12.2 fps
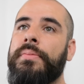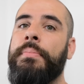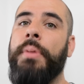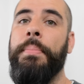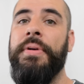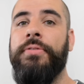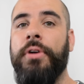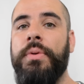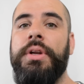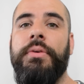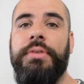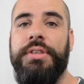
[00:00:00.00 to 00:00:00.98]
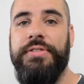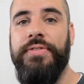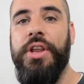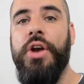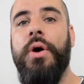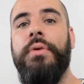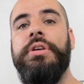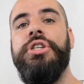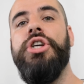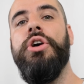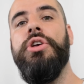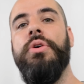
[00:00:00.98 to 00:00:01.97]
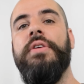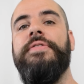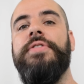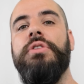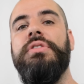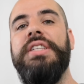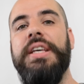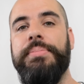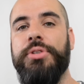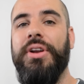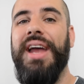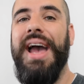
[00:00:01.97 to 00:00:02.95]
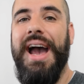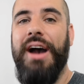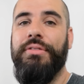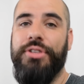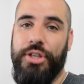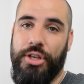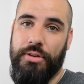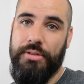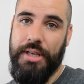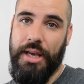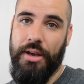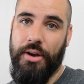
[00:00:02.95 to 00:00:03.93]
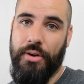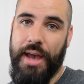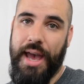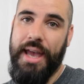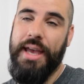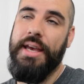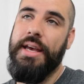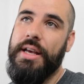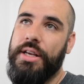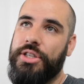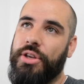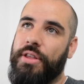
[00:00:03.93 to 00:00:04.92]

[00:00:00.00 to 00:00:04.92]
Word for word: But before we're done with this video, I want to show you a few tips on how to use it, okay? So